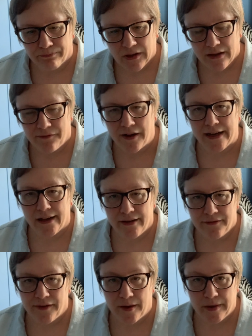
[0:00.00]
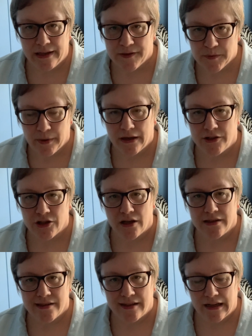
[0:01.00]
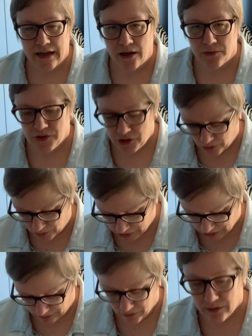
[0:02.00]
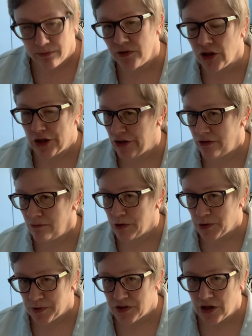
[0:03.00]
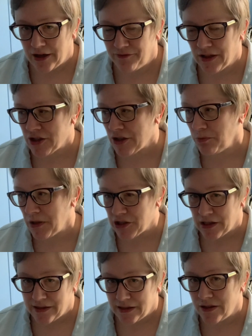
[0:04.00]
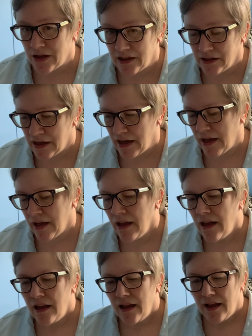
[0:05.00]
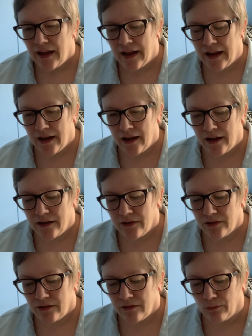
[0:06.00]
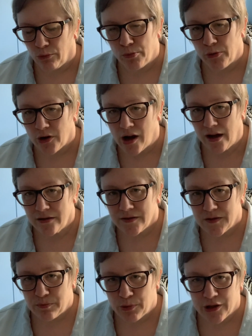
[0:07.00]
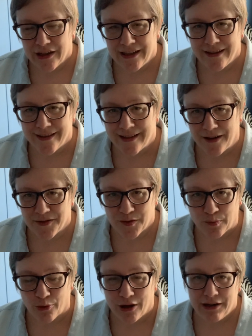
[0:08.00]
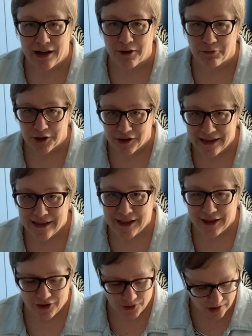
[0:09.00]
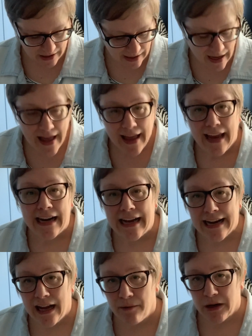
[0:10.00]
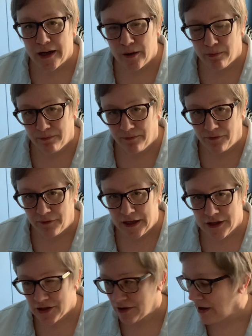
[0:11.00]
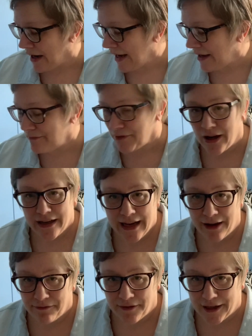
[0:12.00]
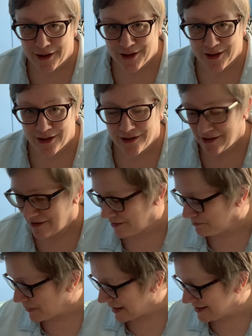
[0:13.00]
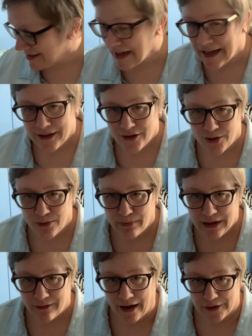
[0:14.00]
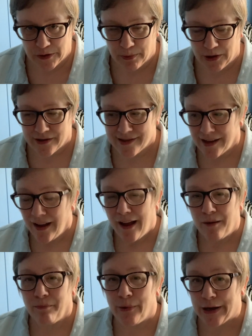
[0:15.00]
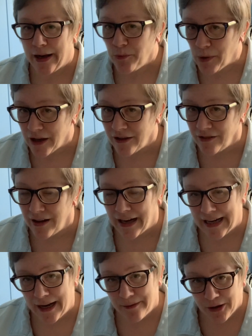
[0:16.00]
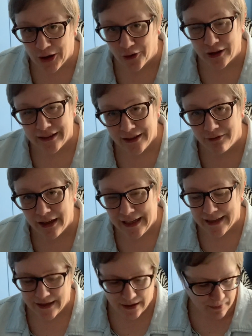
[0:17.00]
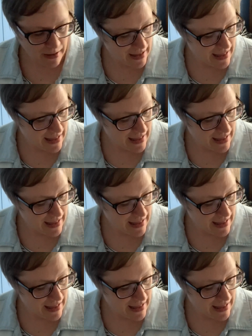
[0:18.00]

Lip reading: Finally Feminist by John Stackhouse Jr., which was nonfiction, which I did not like, and Rumor Godden's book, In This House of Breed, I really did enjoy. And I am going to finish, I have not yet finished my second two Midrash books, but I will, and I am currently reading them.